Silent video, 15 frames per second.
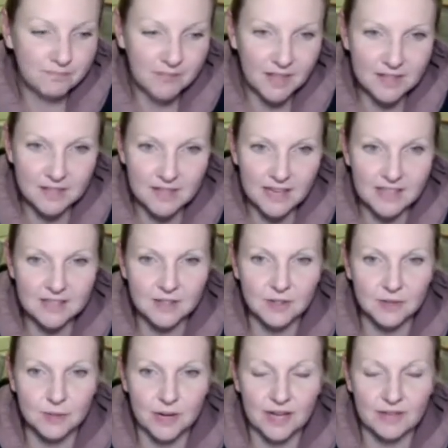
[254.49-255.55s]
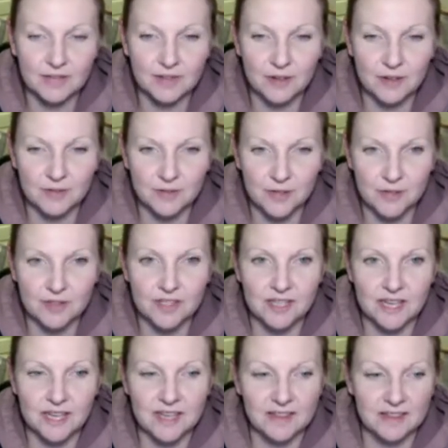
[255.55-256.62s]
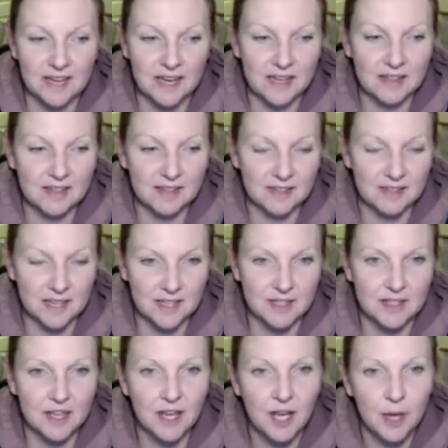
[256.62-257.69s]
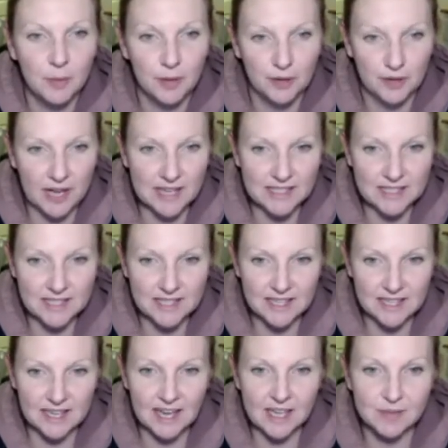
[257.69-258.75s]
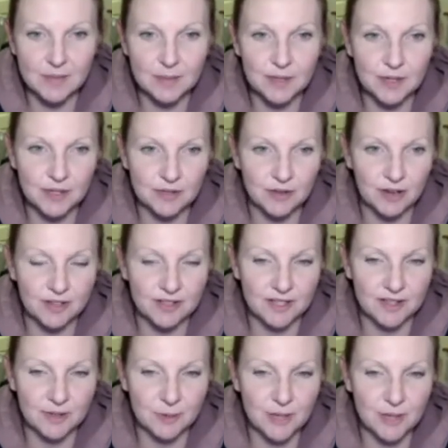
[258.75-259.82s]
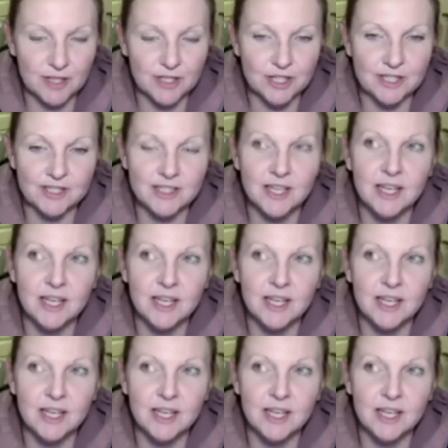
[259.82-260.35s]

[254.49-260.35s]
So that's a good way of using it in that sense, where you're getting the engagement because you're asking the questions.